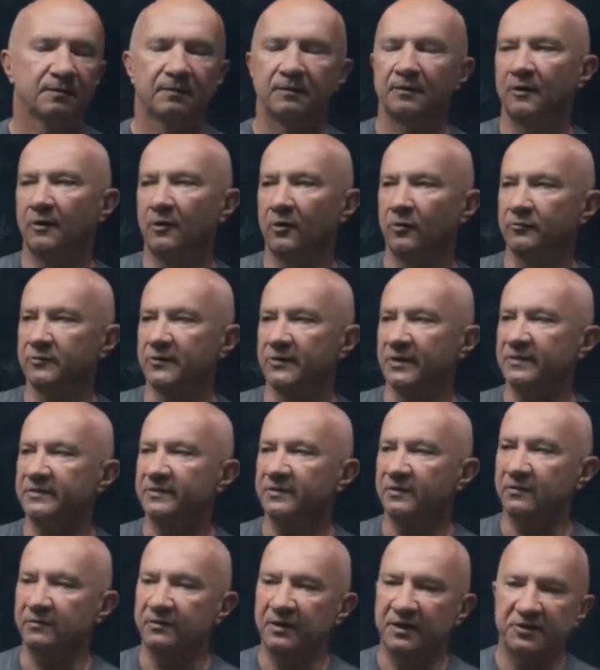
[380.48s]
objects,
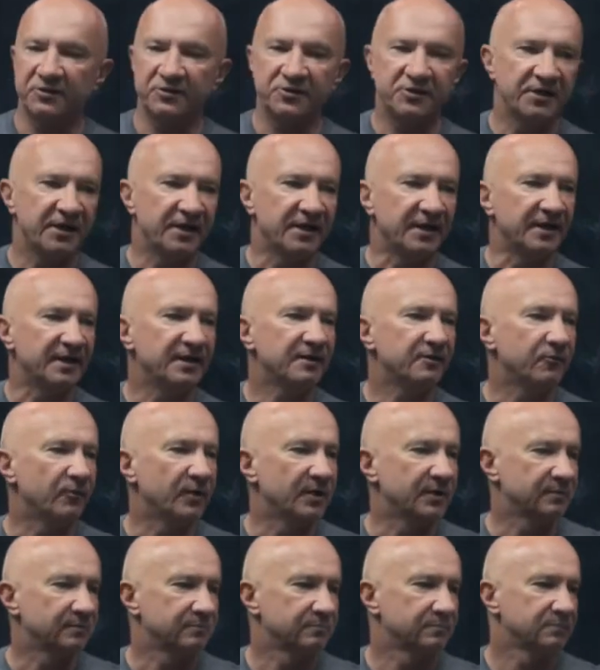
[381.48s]
so they share
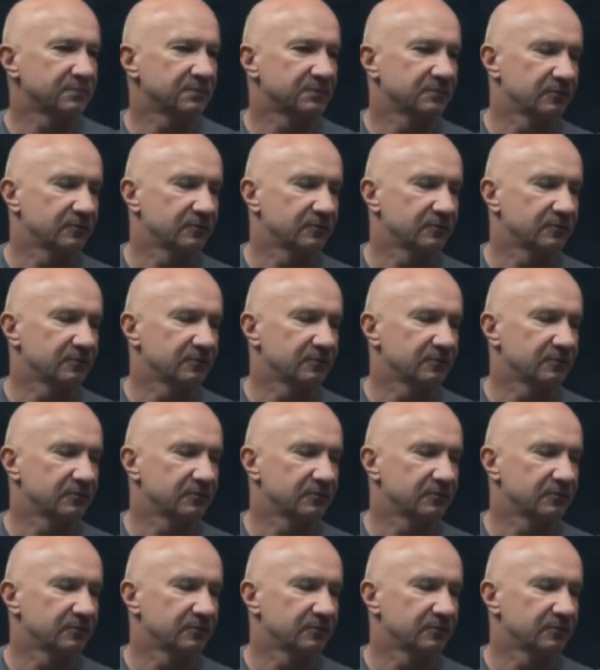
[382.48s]
one